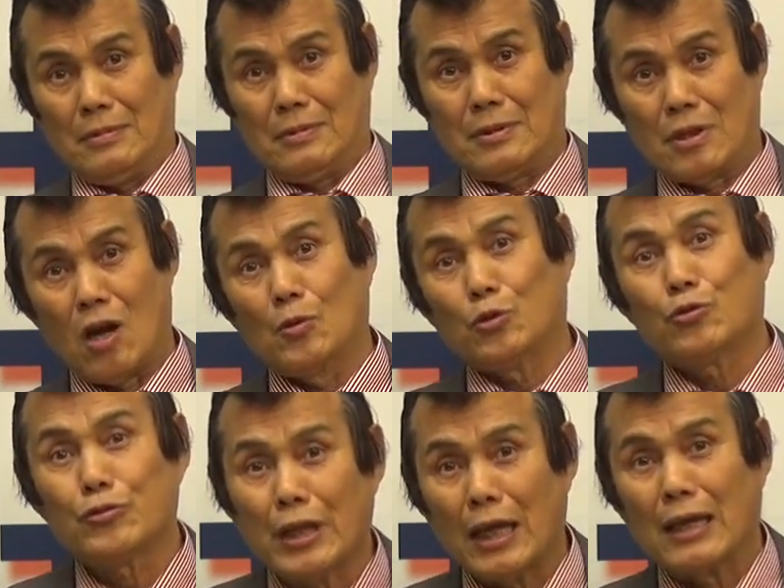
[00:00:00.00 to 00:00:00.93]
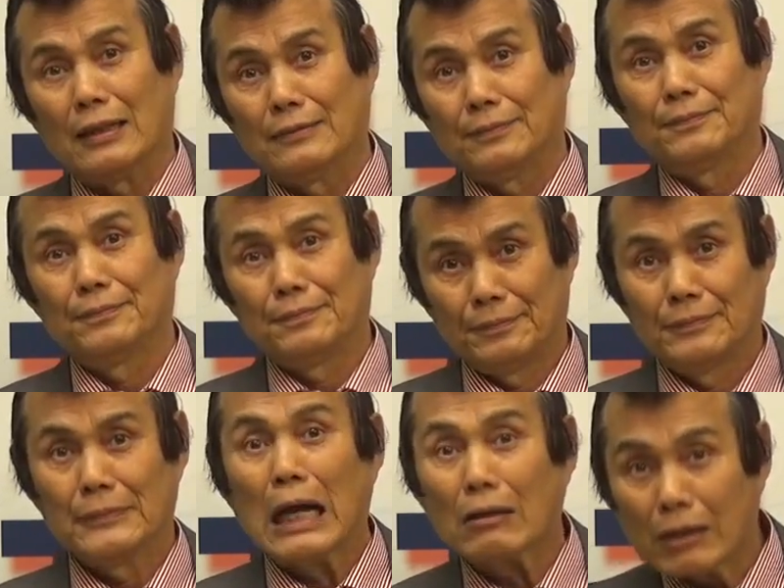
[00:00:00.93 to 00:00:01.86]
sermon today.
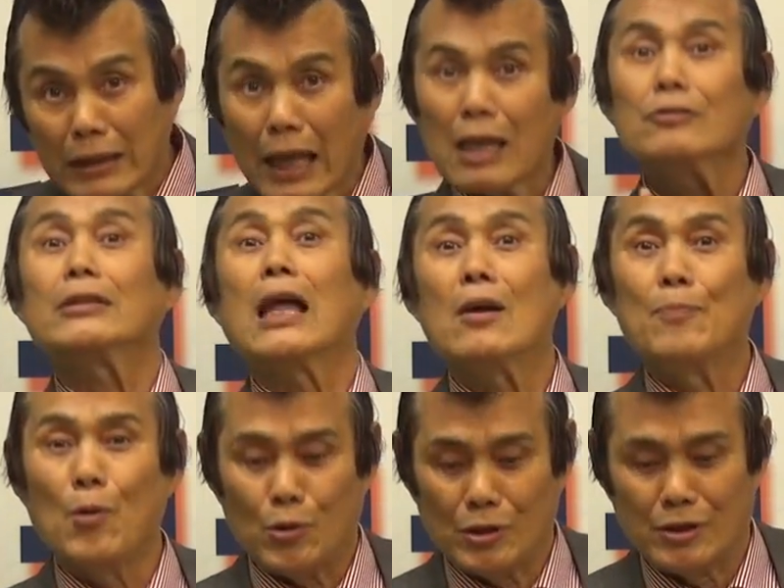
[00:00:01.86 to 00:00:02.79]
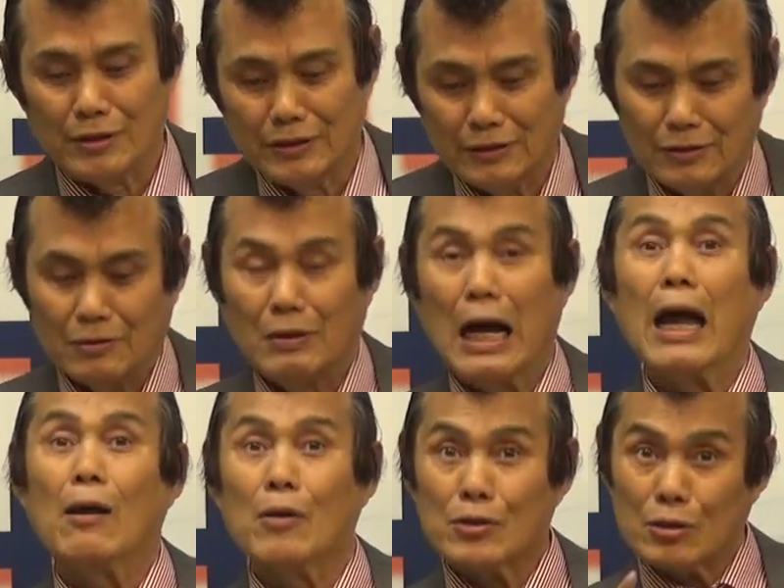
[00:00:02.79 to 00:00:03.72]
I'm going to tell you that point.
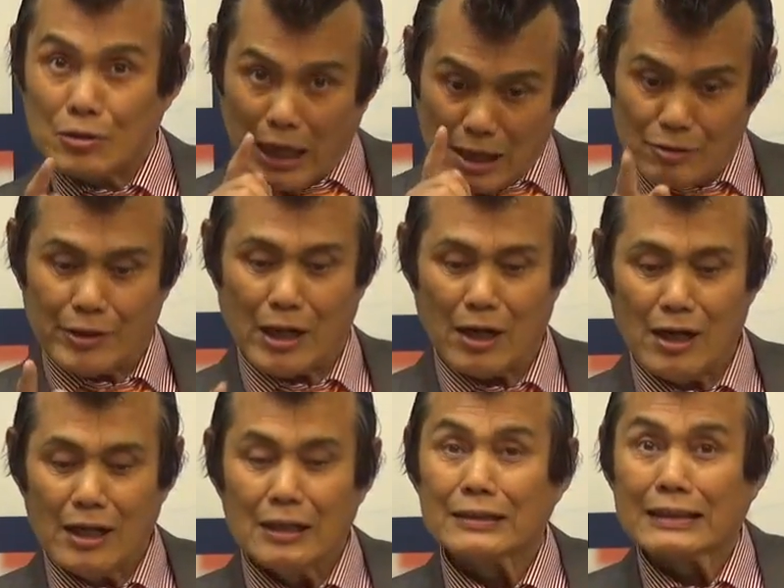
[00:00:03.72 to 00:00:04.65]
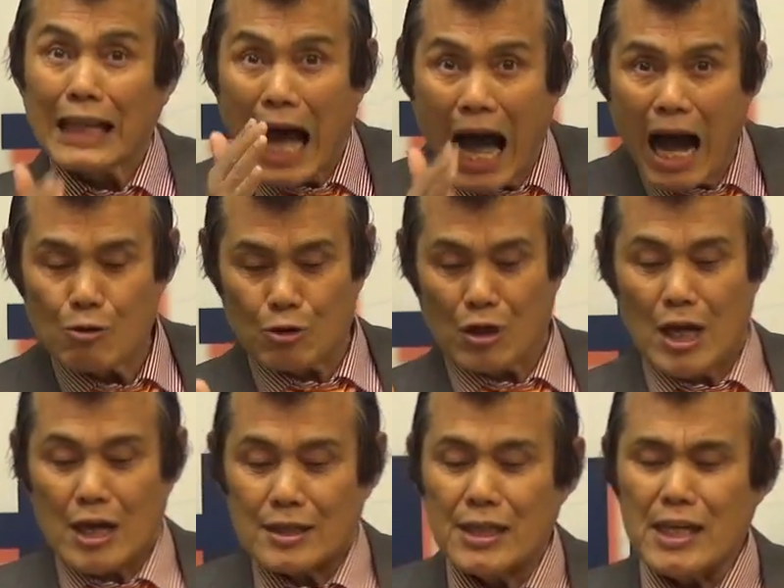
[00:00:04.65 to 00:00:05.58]
I'm going to tell you now. Now,
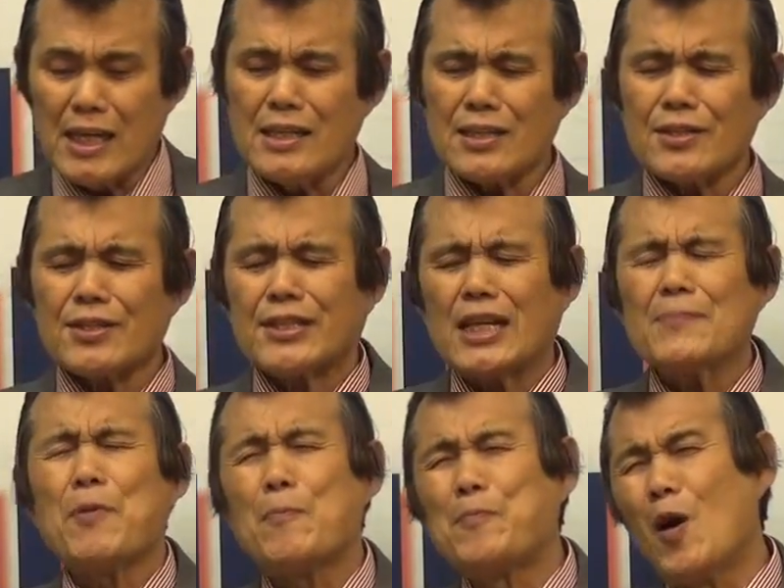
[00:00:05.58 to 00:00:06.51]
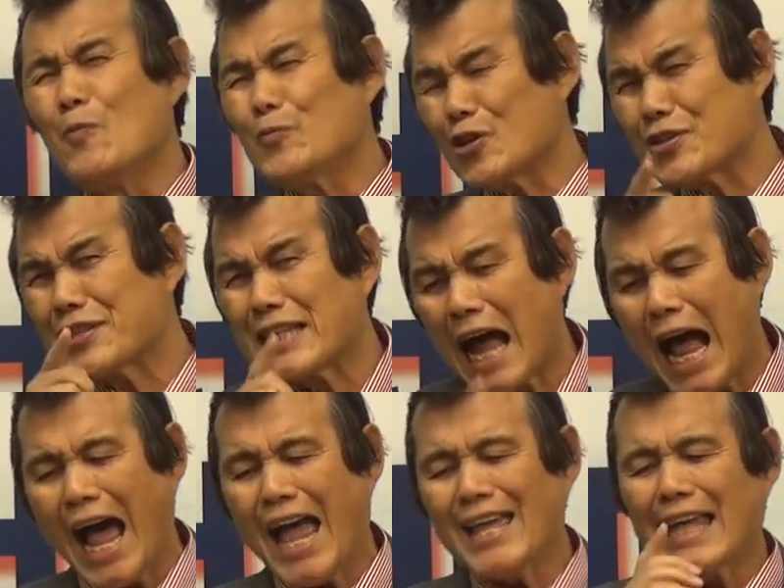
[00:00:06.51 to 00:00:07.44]
Jesus still performed the
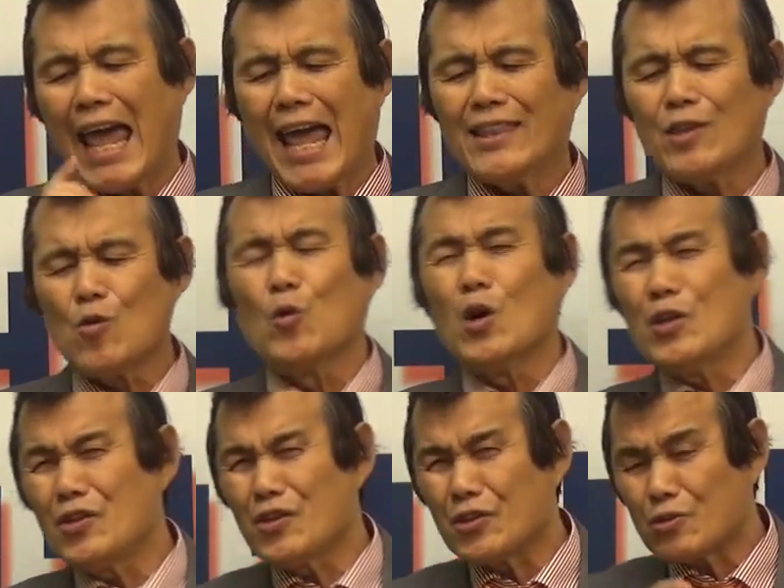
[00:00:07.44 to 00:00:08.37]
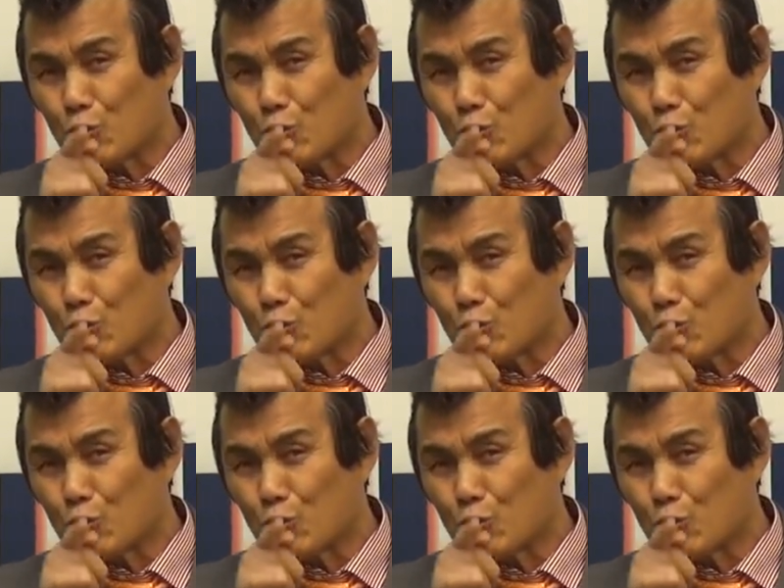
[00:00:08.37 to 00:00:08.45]
sign and the wonders